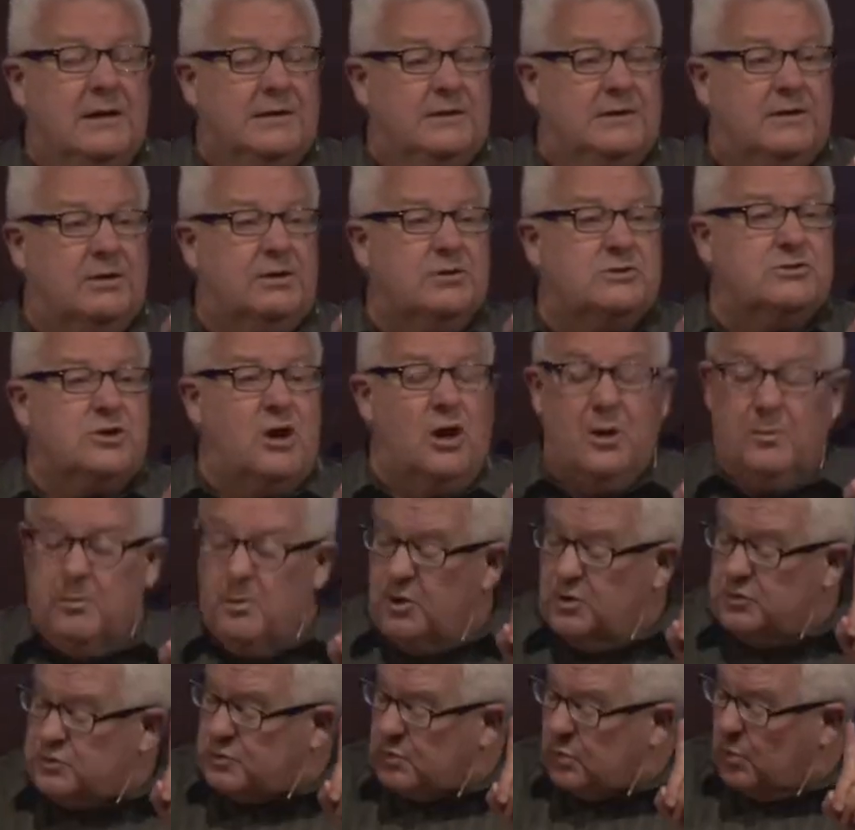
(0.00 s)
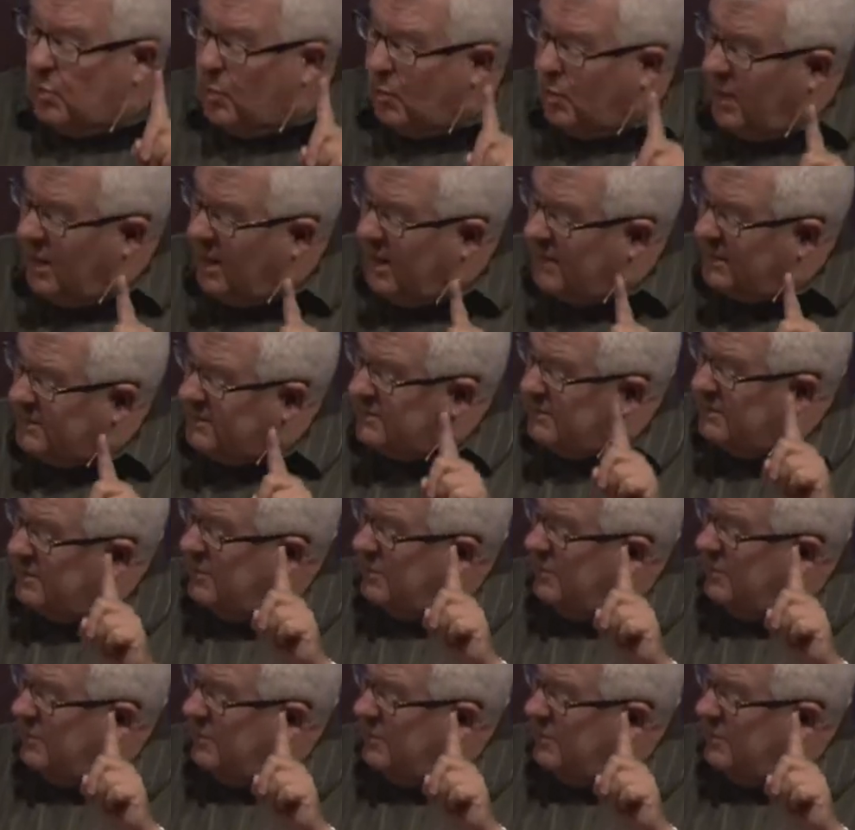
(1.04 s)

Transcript: there's almost one